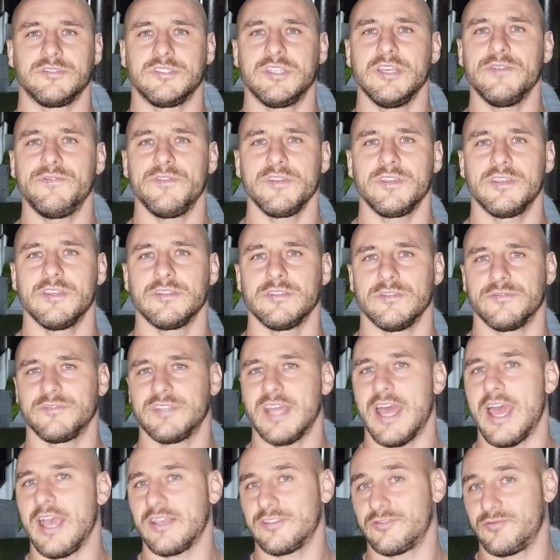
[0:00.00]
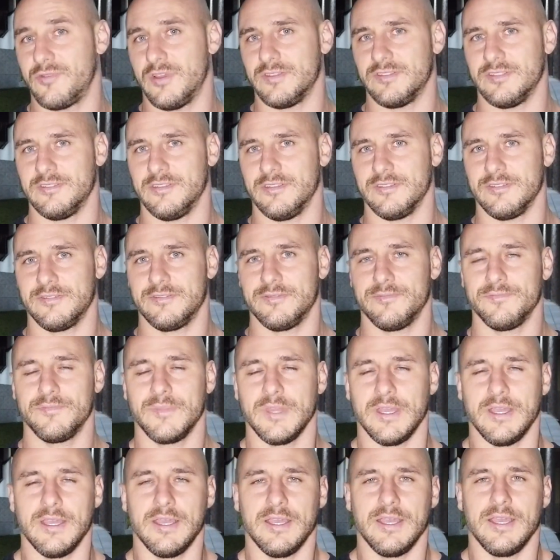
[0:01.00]
certificate of tax residence.
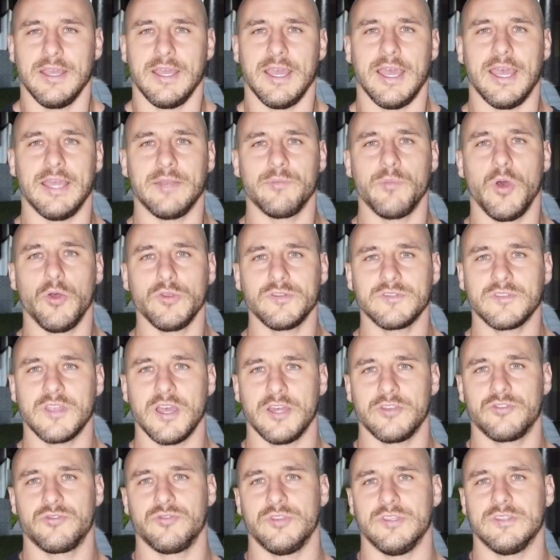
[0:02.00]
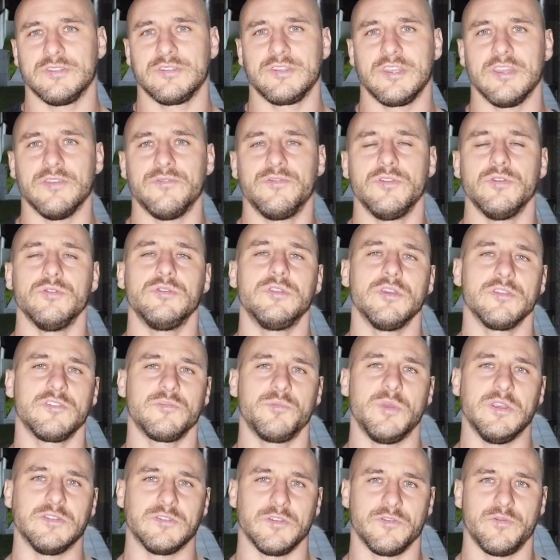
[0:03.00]
And most countries give you
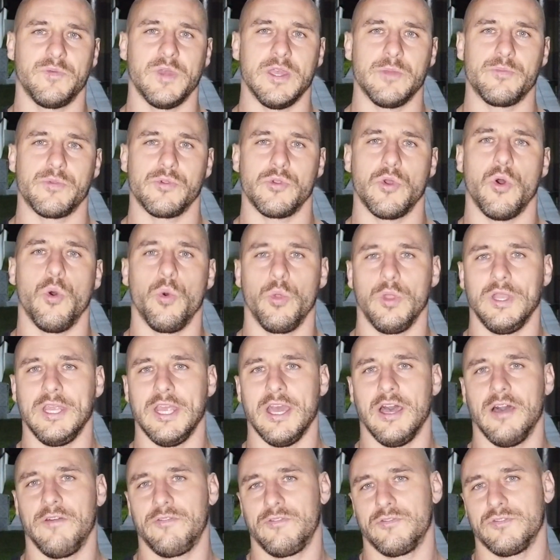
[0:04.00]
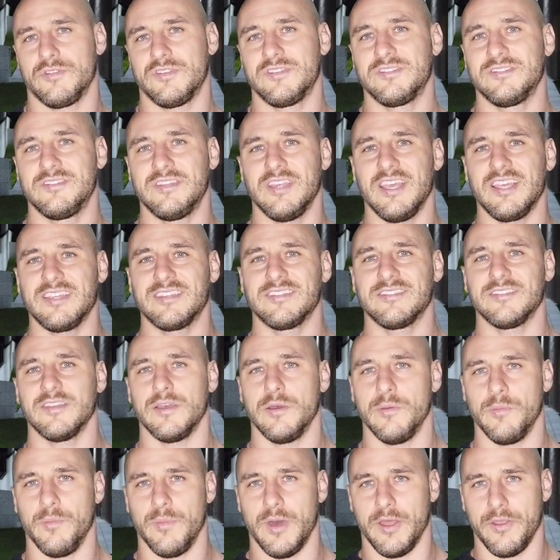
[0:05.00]
this piece of paper only after 6
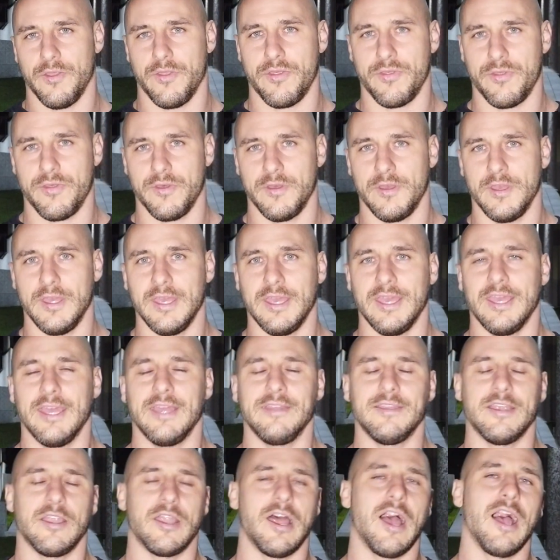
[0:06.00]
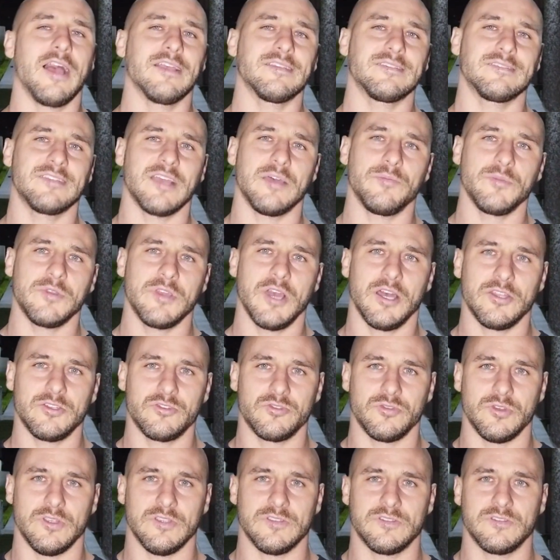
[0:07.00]
months. There are some
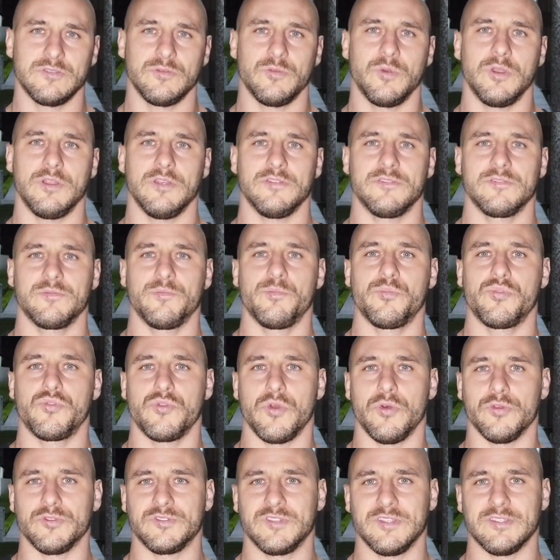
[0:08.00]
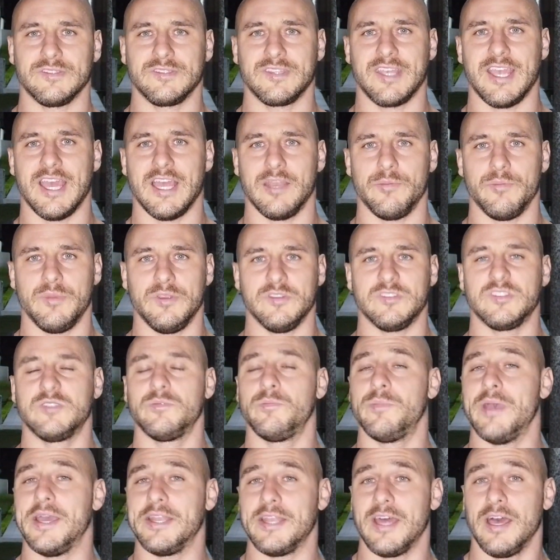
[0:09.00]
countries where this process can be
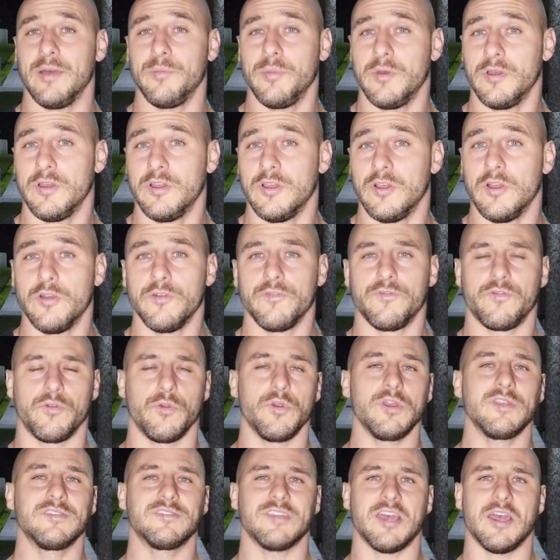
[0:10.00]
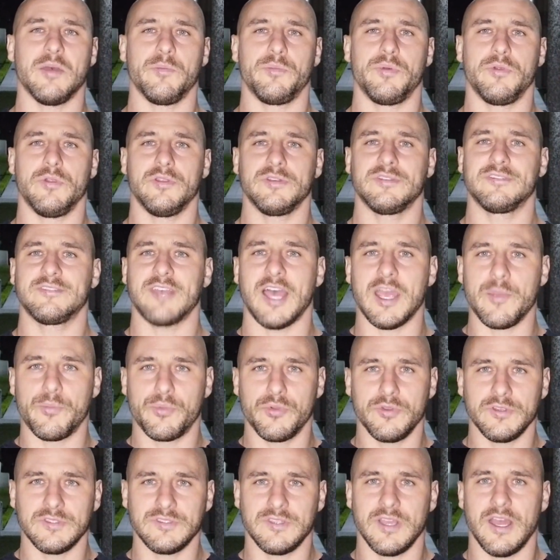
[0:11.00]
sped up. For example,
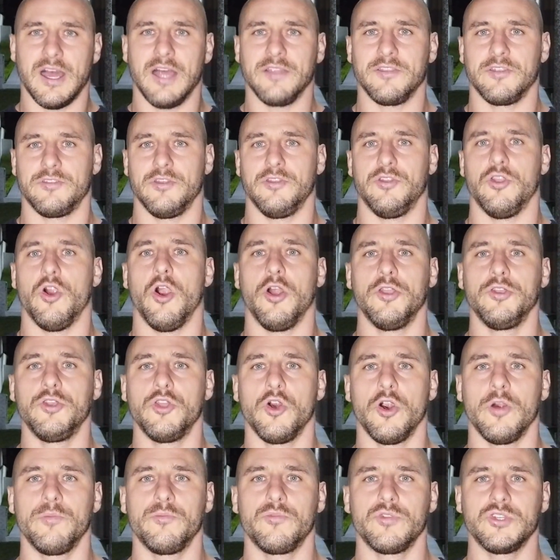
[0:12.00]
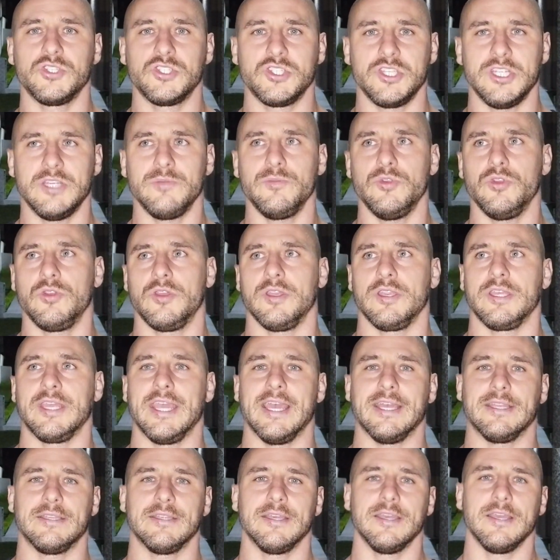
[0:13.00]
Cyprus, under the non-dom regime, you can
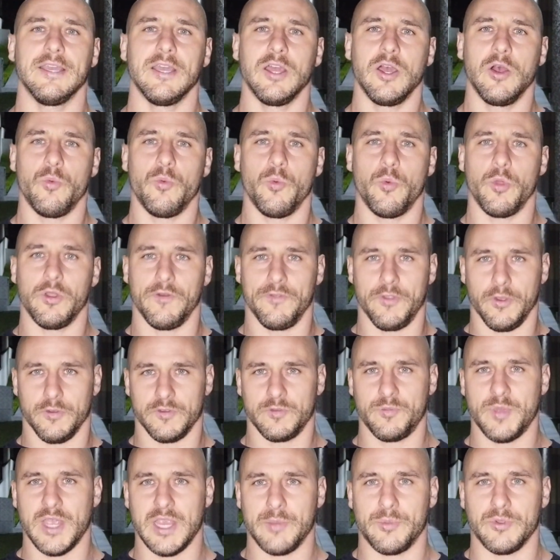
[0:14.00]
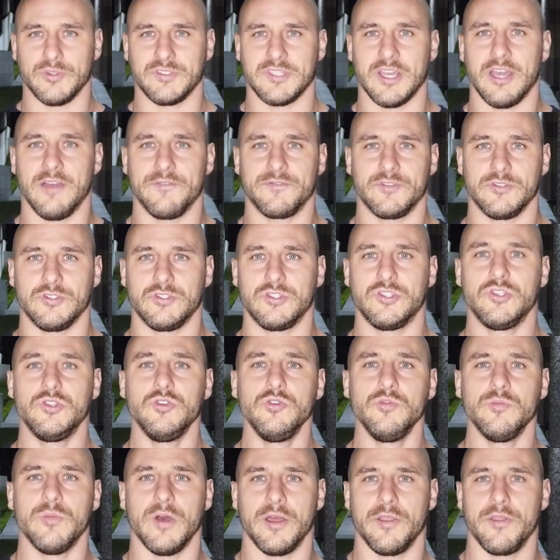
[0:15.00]
get one of those papers after
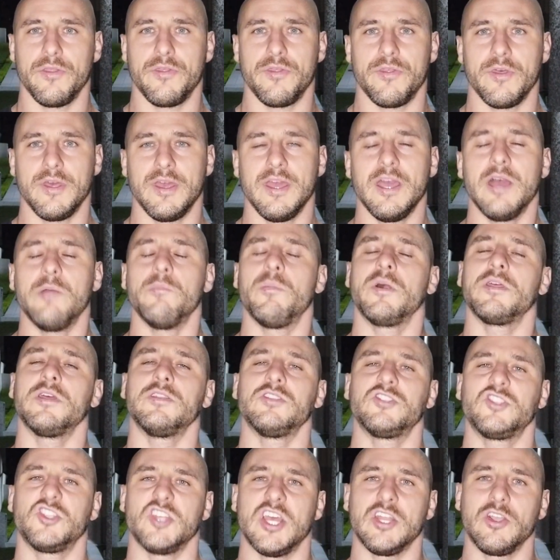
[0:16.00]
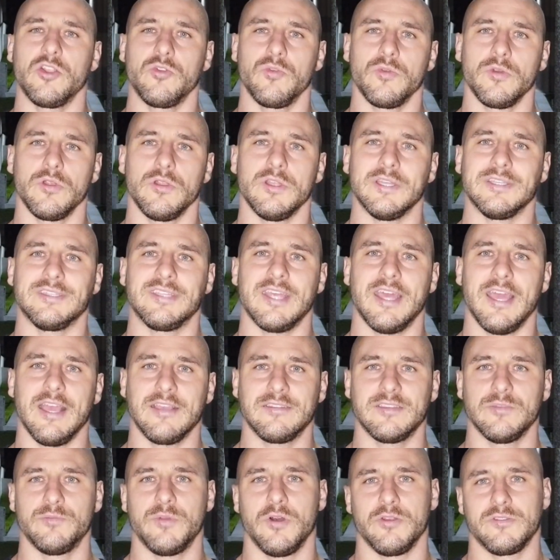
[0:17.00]
2 months, but in general, it
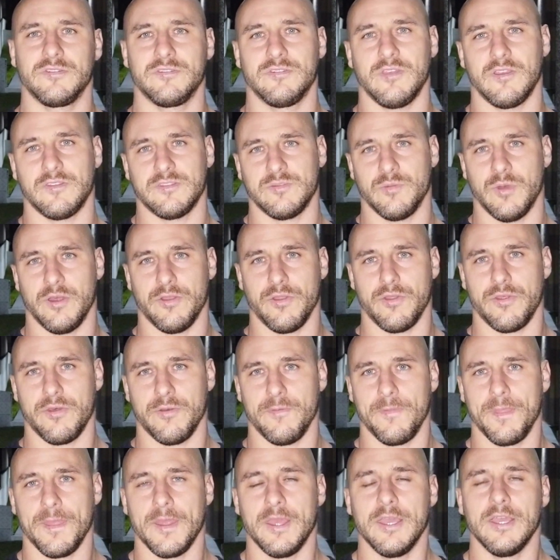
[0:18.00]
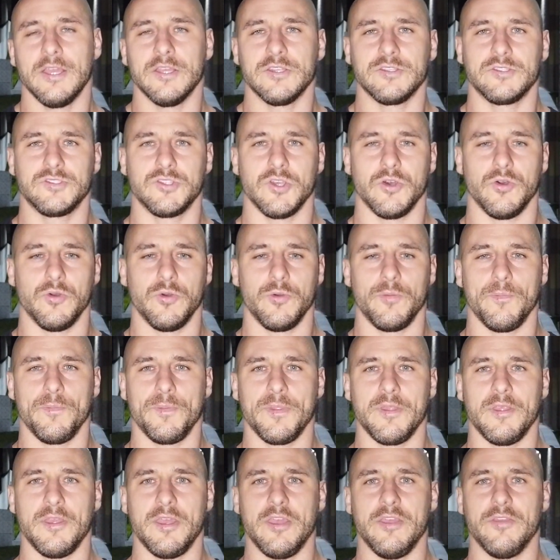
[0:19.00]
takes about 6 months. So
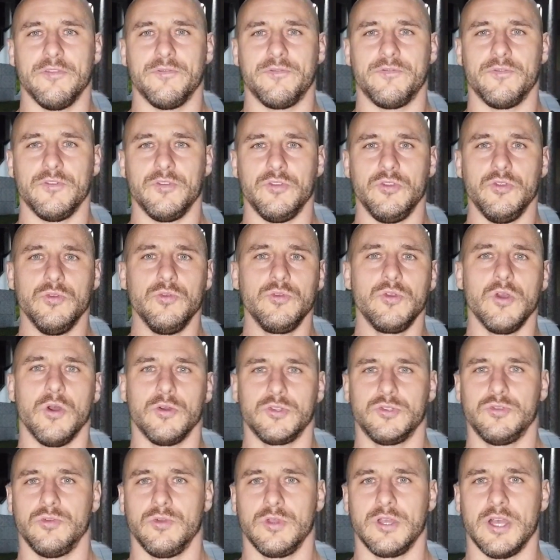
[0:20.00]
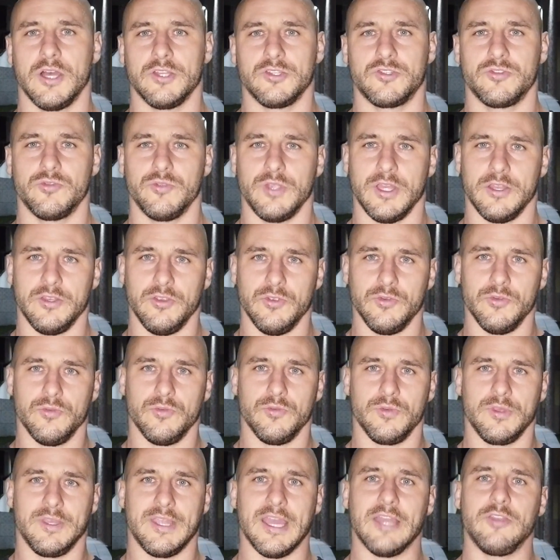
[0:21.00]
if you go to a country and
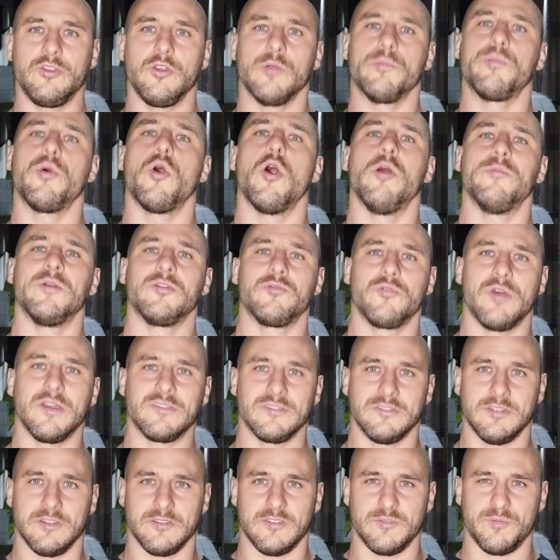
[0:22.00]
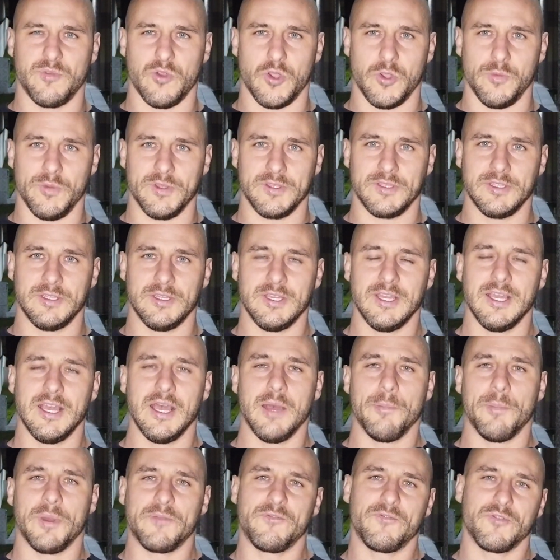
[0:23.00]
you get your permanent residence permit,
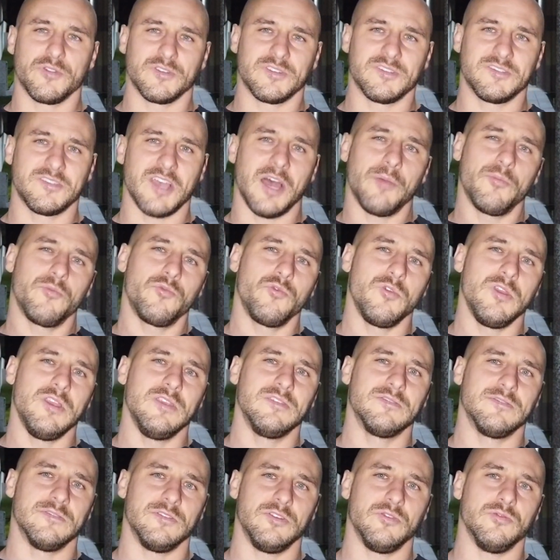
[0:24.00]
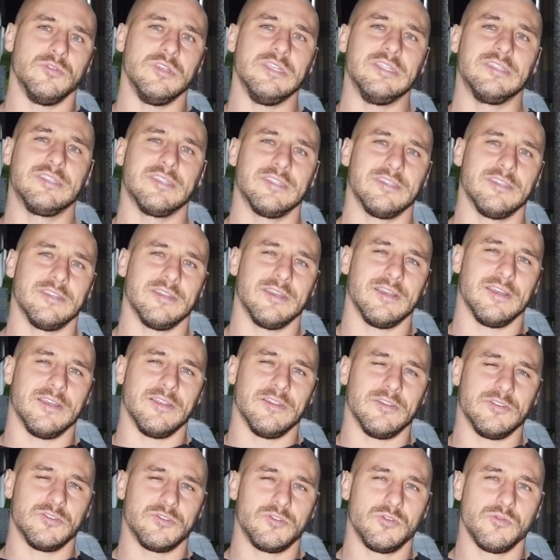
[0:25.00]
but for some reason you need
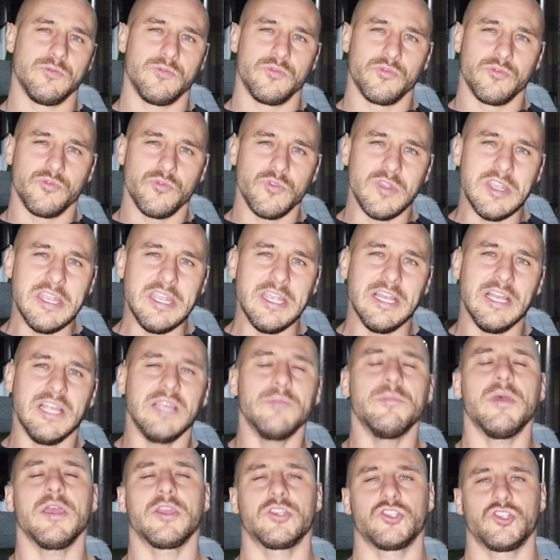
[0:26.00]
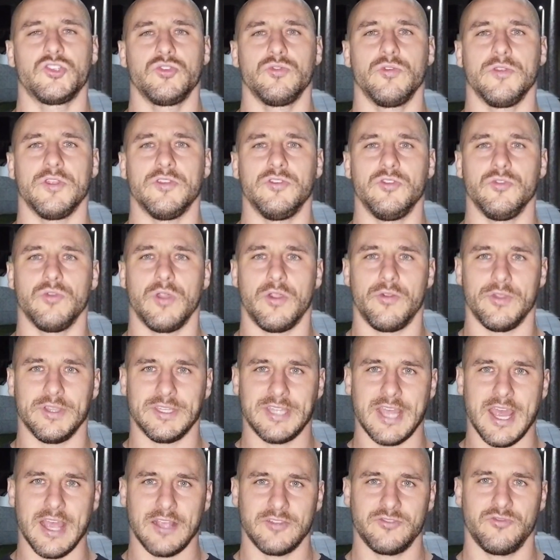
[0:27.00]
to really make sure that you are
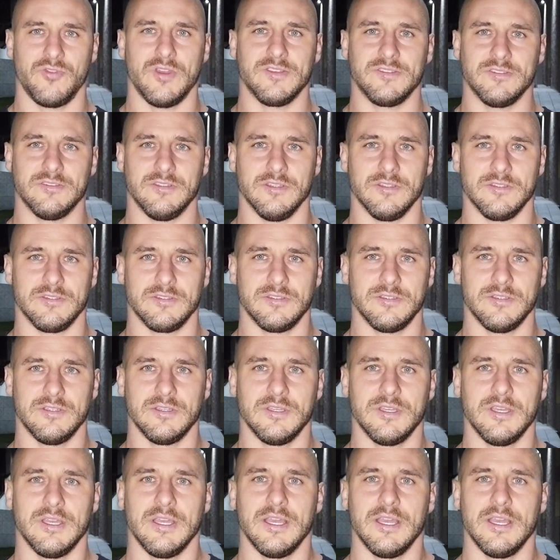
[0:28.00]
a tax resident,